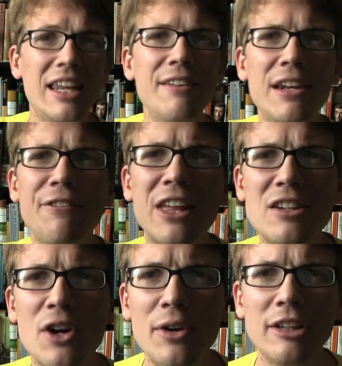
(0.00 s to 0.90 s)
And even if they
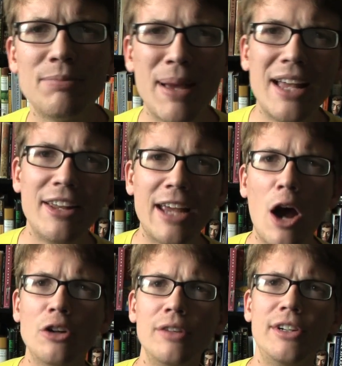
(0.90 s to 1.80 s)
don't expand like
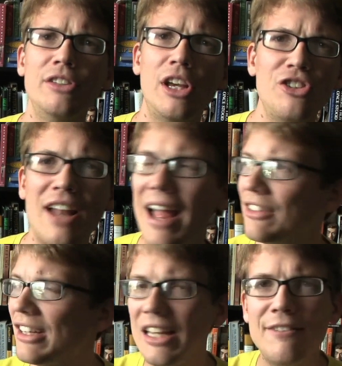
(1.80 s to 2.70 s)
our civilization
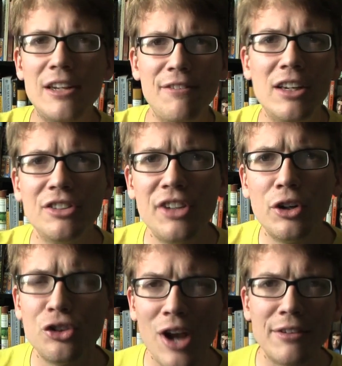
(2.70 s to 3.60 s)
has, and even if
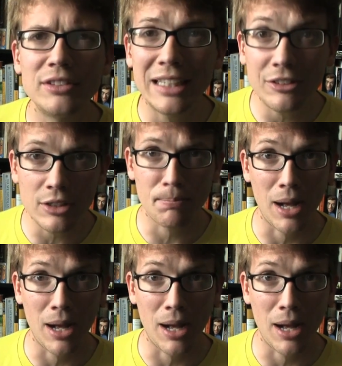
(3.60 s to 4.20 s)
interstellar travel isn't